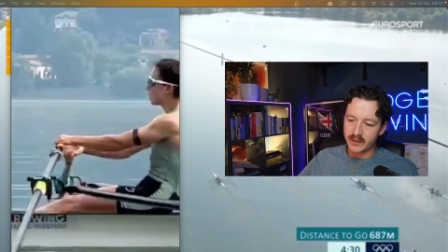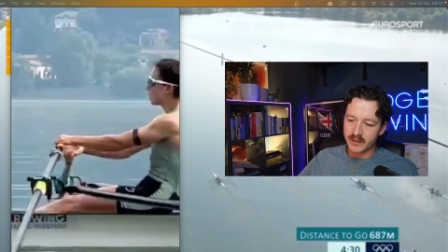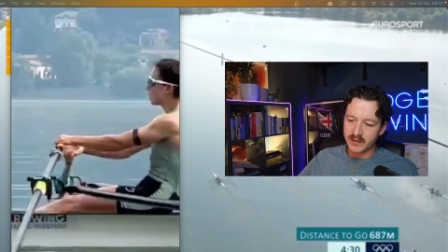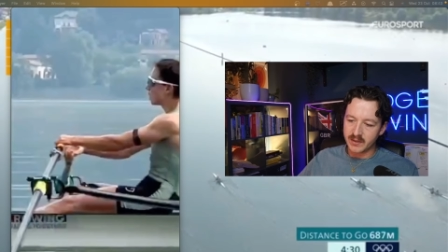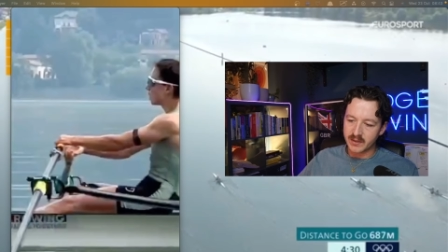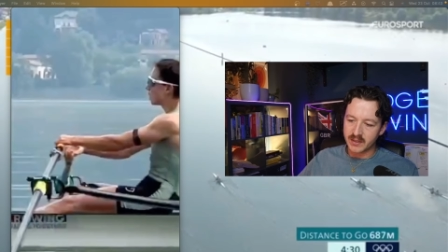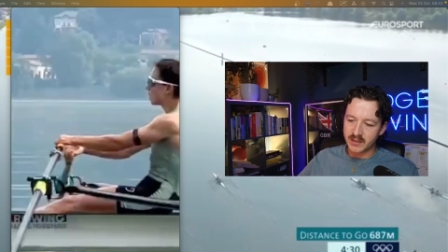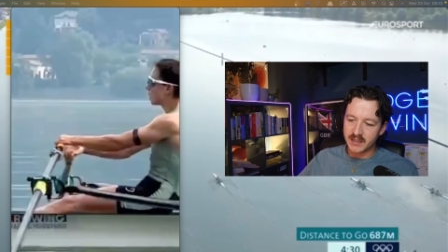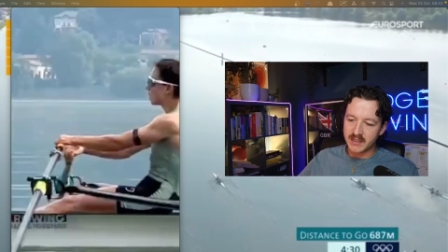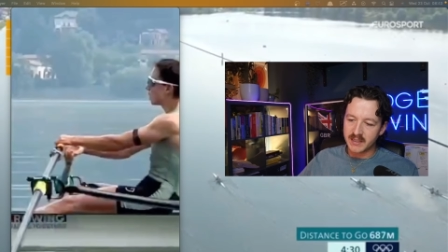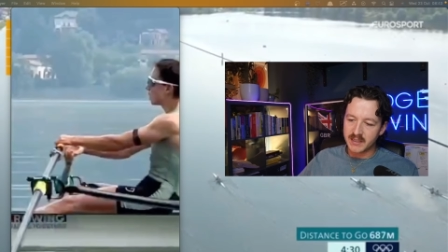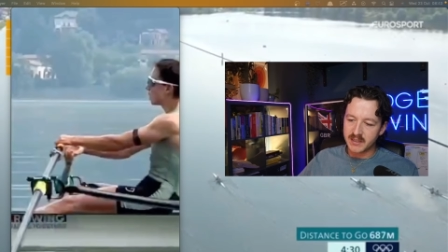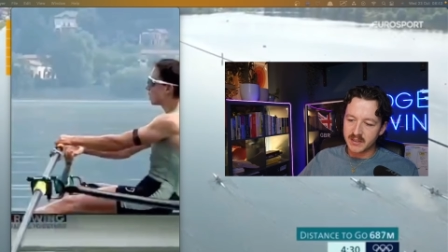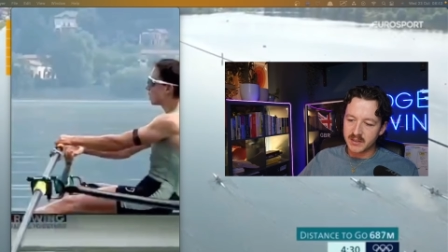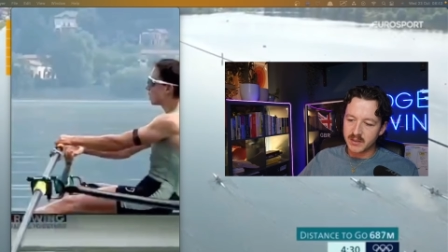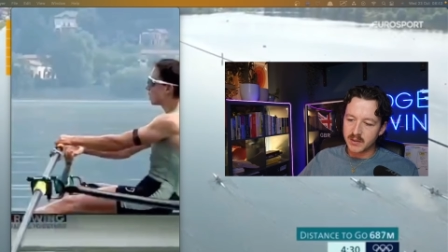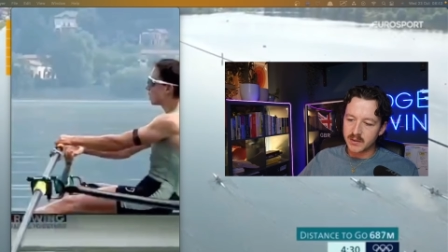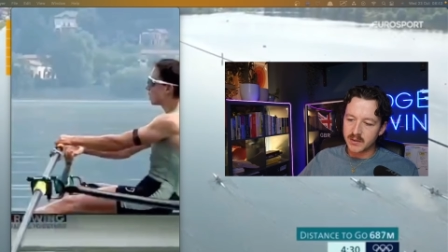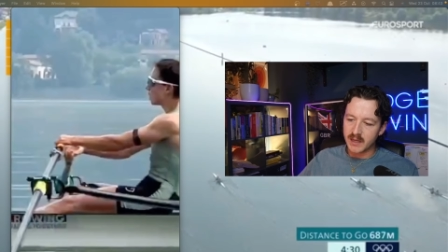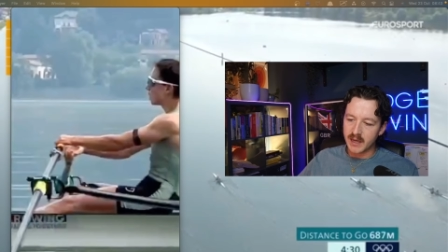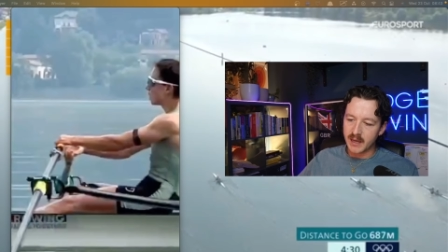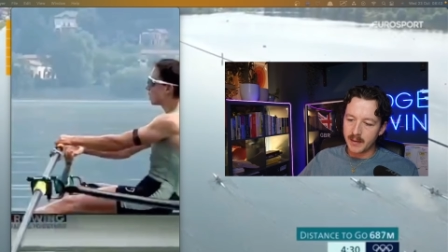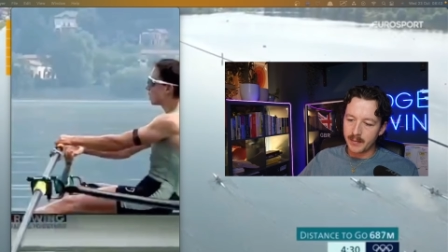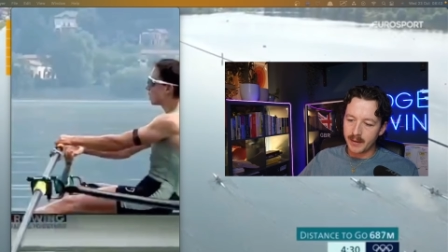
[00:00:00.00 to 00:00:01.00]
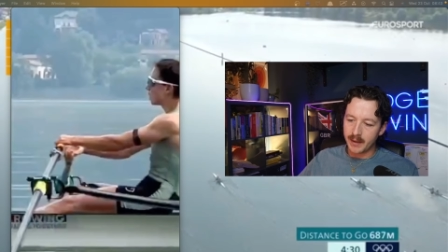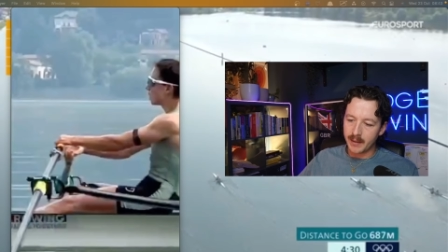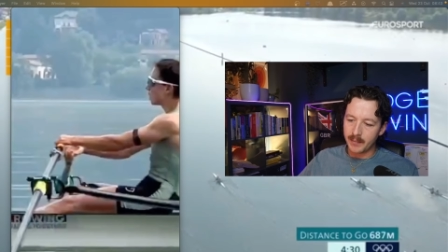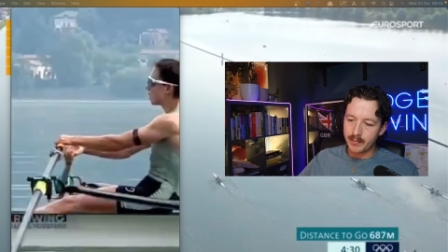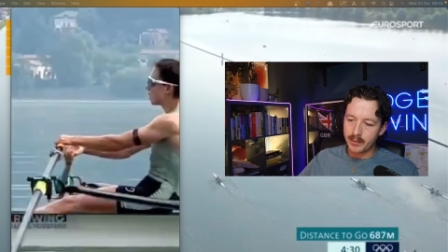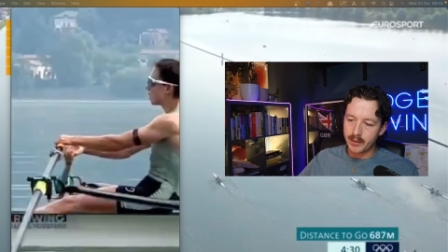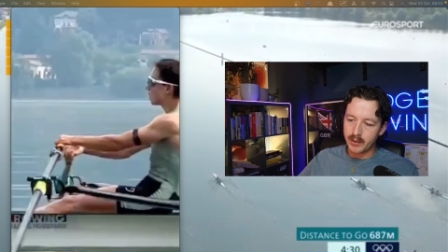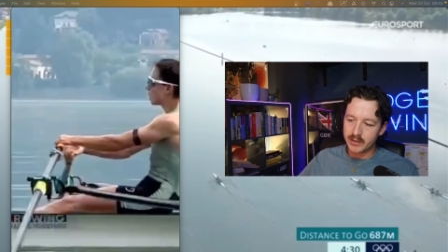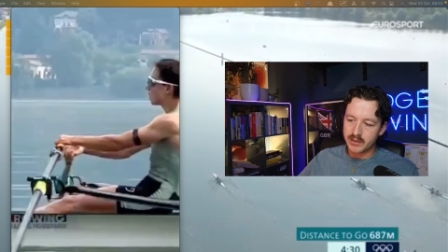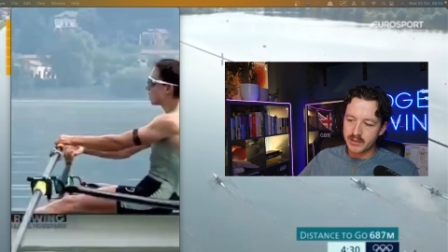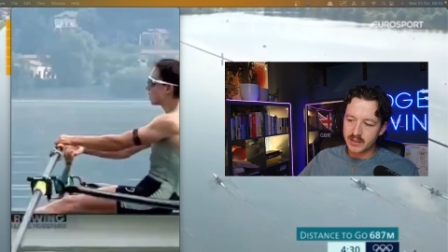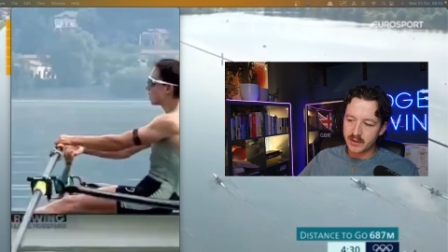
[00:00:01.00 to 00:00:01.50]
So you need to do that by
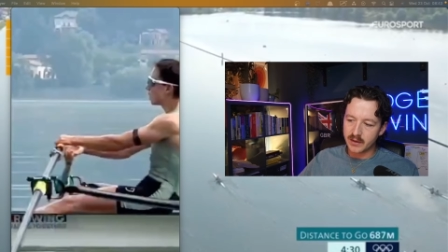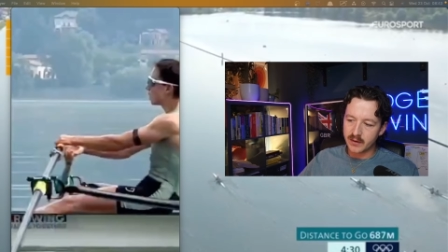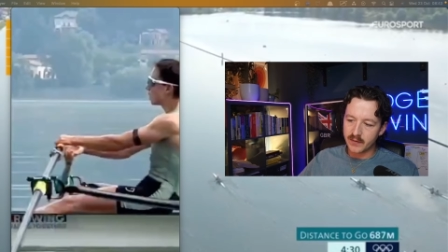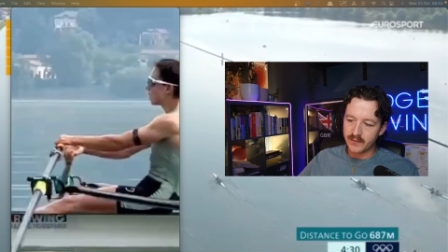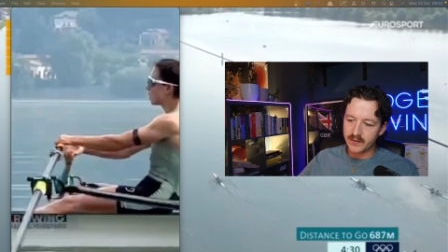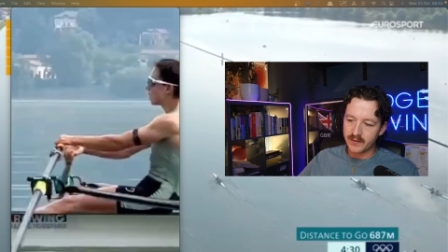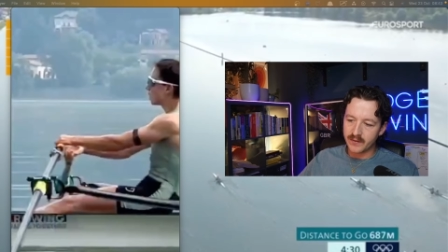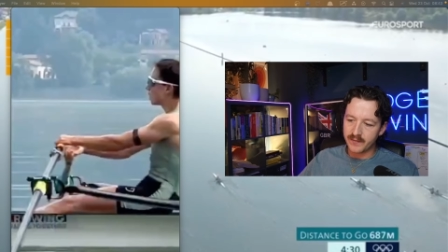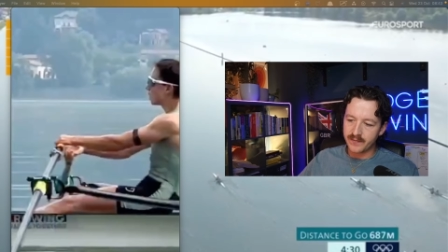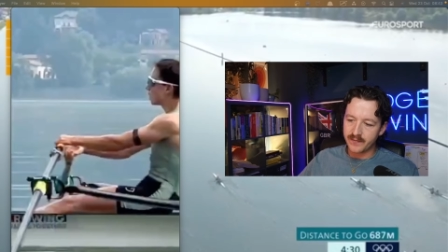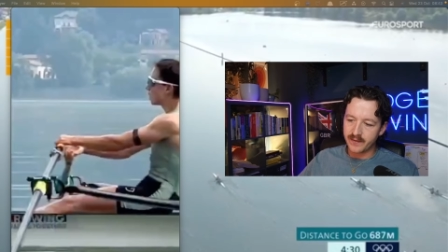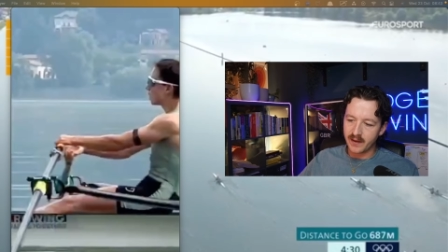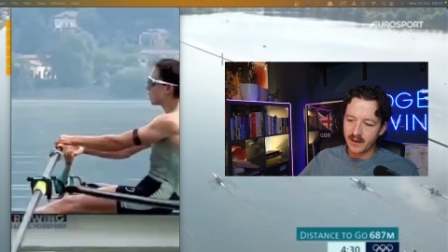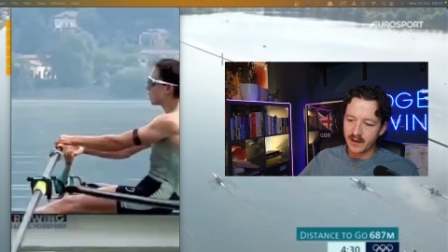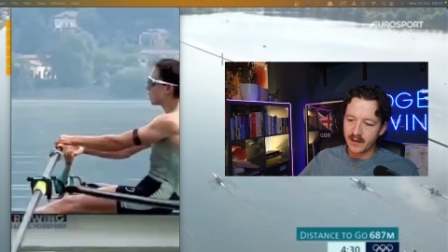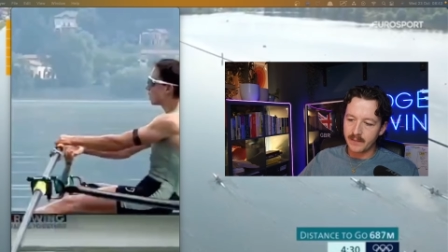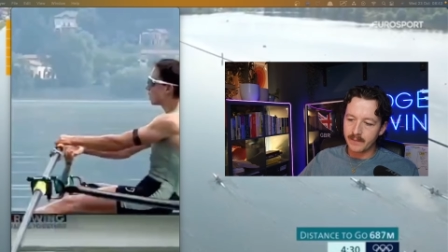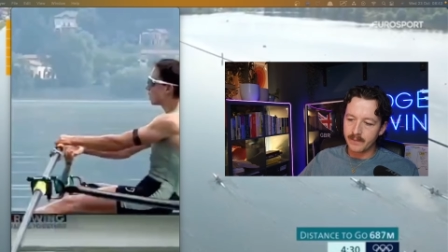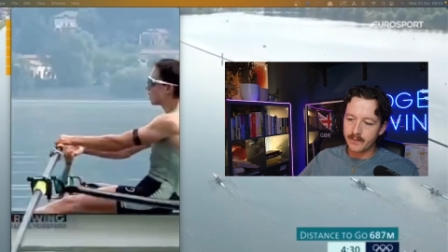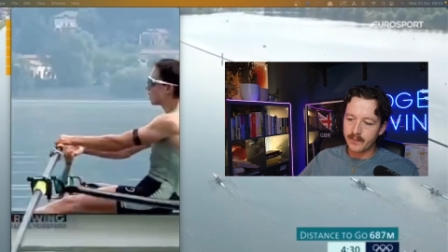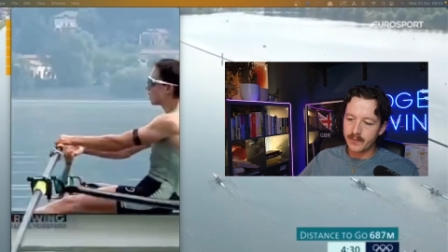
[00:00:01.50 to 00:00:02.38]
pushing off the feet,